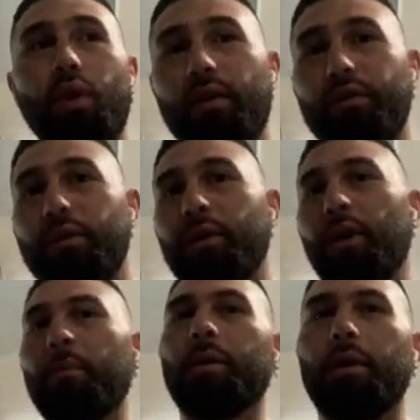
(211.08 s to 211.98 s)
wherever you go,
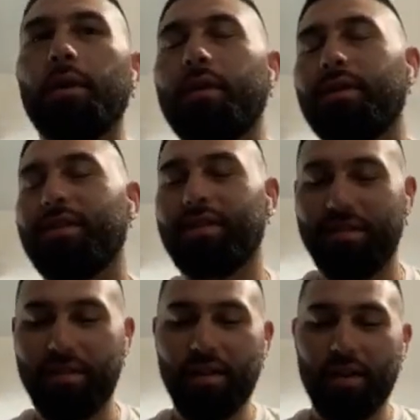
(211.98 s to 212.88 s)
I'm going.
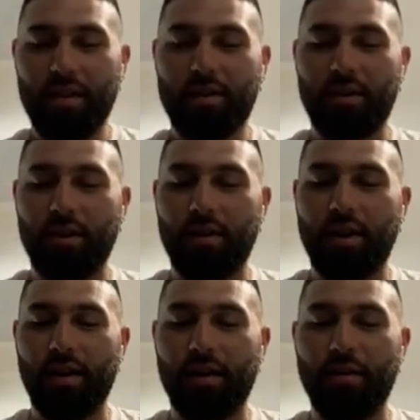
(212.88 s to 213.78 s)

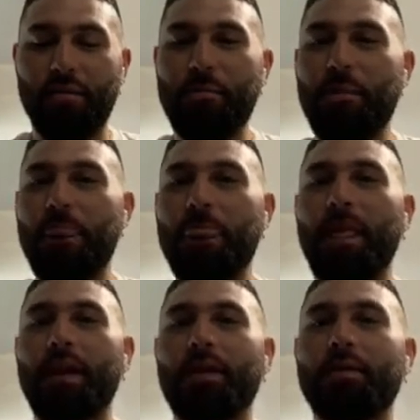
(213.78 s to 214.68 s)
So
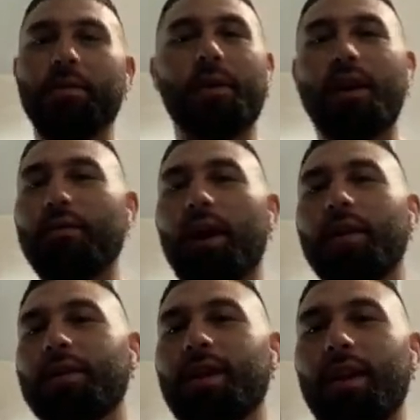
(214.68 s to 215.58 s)
wherever
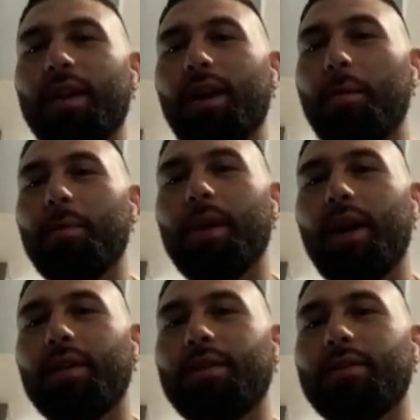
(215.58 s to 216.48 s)
Rodney's headed, I'm going to be
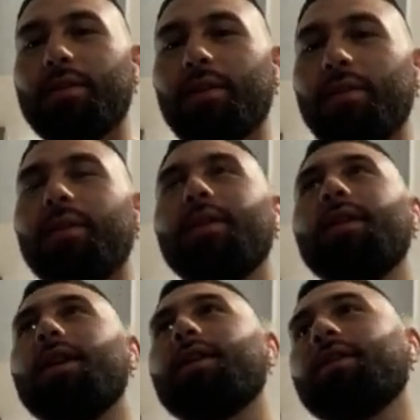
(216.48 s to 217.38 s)
headed too.
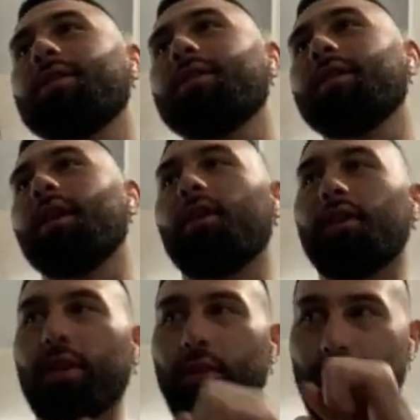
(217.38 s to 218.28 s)
That's like our little
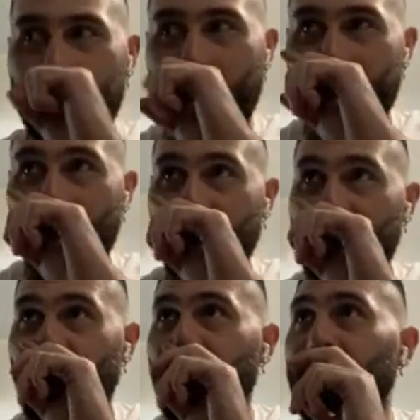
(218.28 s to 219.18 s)
inside joke.
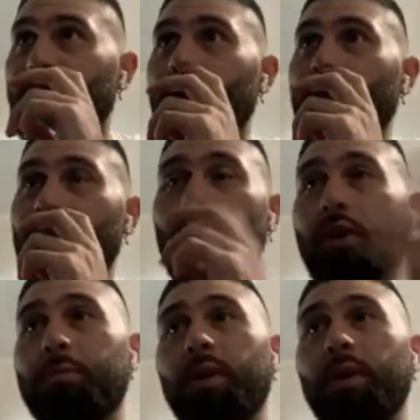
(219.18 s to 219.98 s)
So, it's been